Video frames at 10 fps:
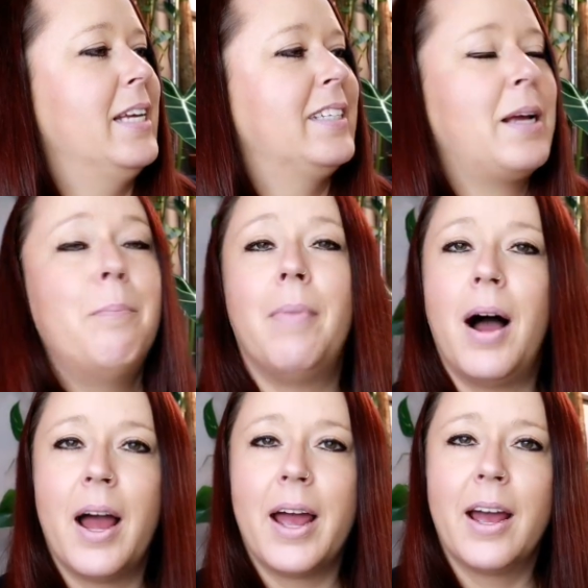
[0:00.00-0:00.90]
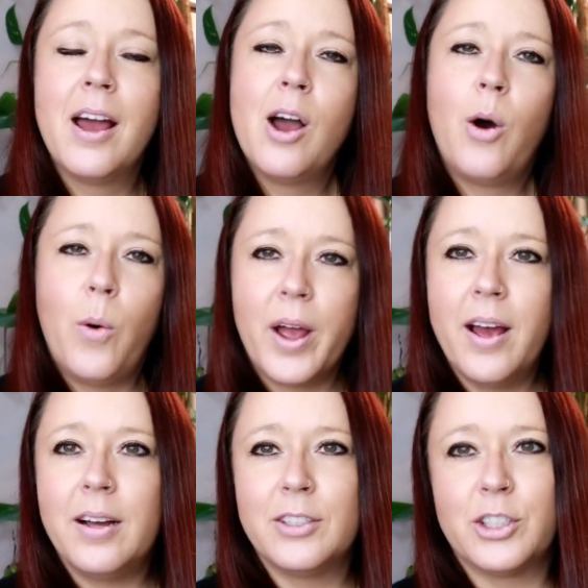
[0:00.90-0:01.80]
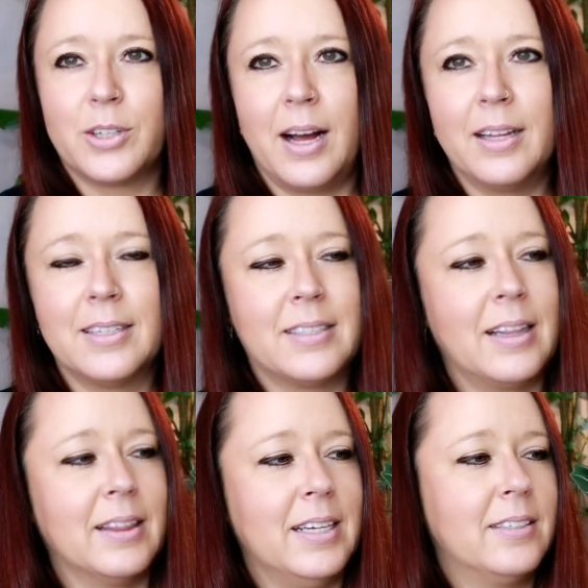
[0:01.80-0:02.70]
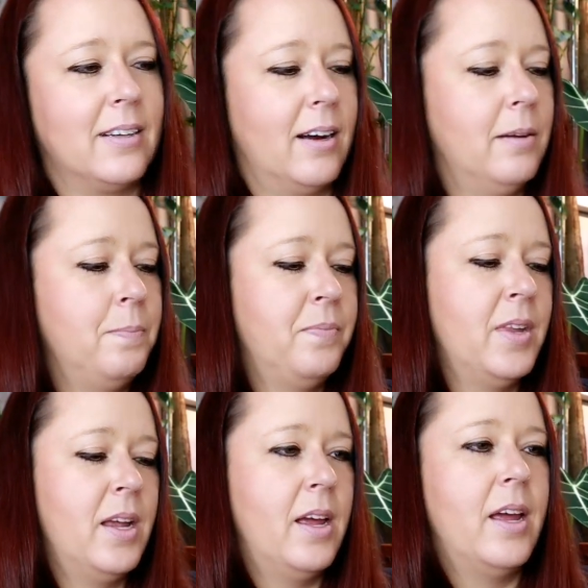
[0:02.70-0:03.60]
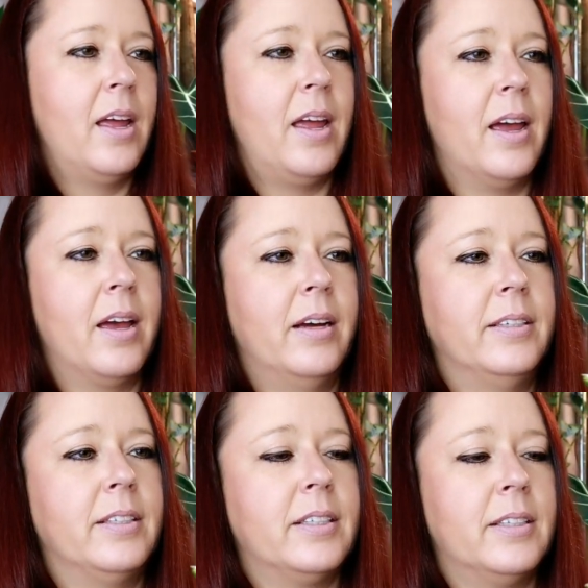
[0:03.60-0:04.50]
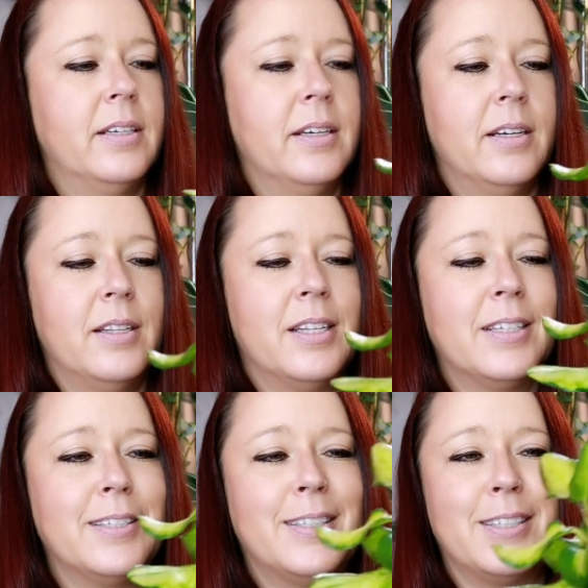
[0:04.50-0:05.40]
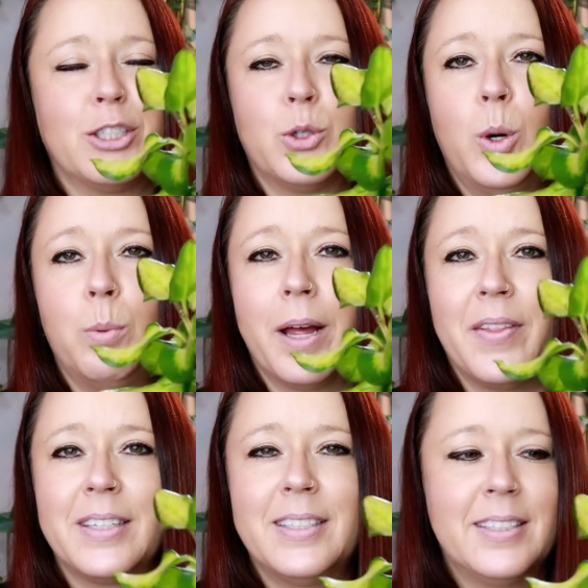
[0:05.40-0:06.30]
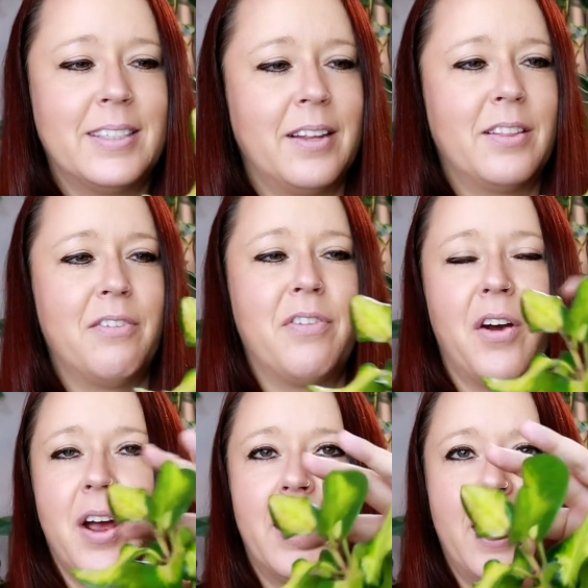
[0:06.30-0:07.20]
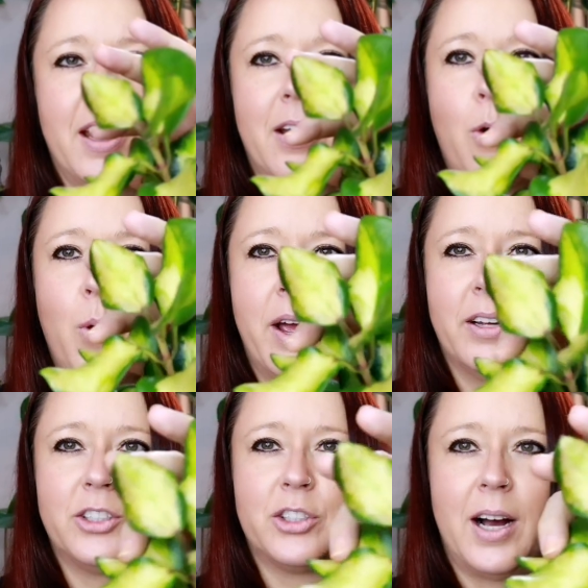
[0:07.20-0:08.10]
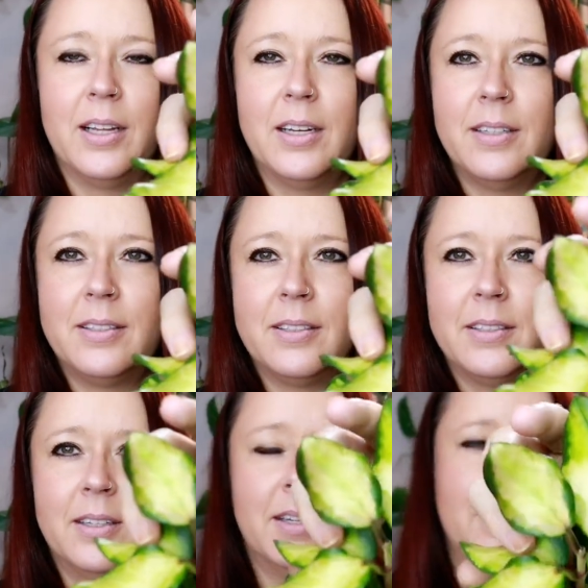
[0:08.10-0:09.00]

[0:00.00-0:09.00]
is my Hoya Australis Lisa. And this is such a cool plant. This is the variegated Hoya Australis.